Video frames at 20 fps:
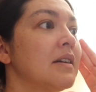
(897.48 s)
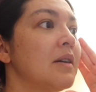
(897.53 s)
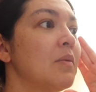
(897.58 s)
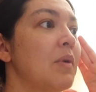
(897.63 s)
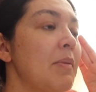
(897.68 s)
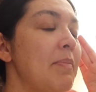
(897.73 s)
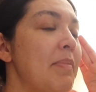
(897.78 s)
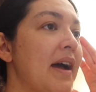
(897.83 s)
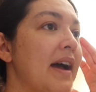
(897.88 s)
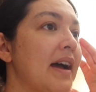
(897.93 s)

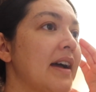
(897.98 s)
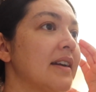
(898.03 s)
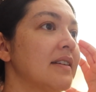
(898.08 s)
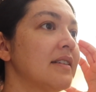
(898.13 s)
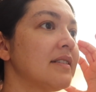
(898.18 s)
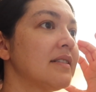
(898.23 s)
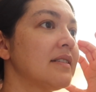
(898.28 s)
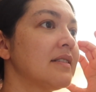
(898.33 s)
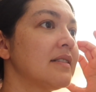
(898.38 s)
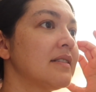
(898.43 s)
what bag?
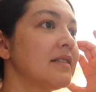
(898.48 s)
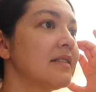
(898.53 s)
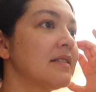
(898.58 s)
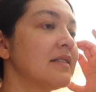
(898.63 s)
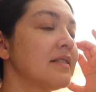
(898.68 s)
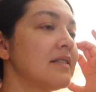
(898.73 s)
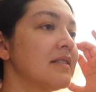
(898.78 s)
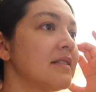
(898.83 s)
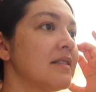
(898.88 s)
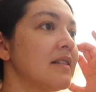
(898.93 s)

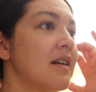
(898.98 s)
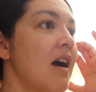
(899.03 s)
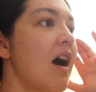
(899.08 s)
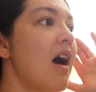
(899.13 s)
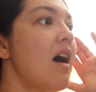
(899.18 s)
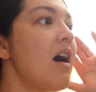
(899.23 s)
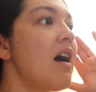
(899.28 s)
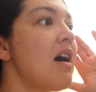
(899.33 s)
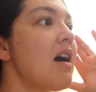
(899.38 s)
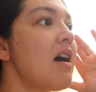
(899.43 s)

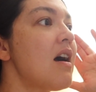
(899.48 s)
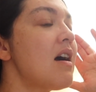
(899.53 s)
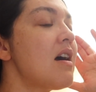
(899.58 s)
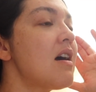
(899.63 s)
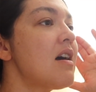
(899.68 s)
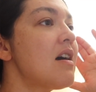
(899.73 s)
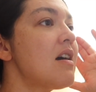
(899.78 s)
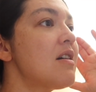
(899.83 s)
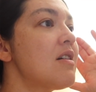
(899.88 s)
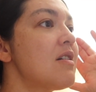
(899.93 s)

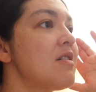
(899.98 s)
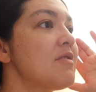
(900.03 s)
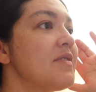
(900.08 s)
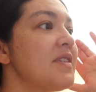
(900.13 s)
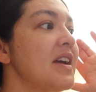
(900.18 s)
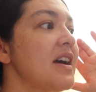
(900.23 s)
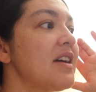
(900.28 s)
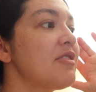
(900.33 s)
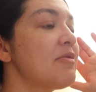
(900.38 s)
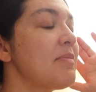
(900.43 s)
Oh,
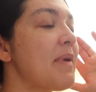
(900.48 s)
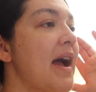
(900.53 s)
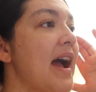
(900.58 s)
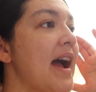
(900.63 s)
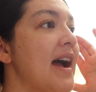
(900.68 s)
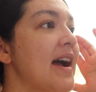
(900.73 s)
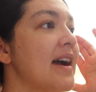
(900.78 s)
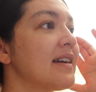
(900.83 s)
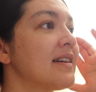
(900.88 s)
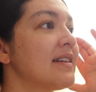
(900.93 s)
the other
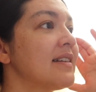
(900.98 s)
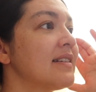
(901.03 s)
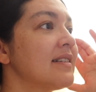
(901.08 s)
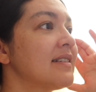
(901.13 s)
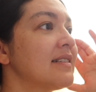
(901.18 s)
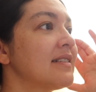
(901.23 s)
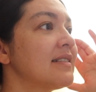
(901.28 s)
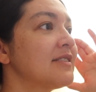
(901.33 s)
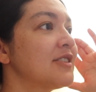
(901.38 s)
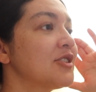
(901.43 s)
bag.
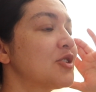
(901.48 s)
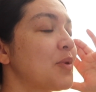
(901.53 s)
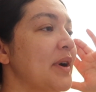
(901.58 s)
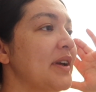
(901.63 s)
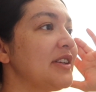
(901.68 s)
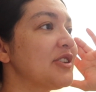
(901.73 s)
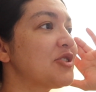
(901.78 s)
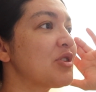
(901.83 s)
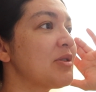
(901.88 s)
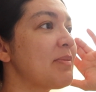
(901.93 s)
The
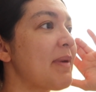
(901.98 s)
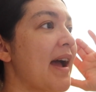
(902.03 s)
toiletry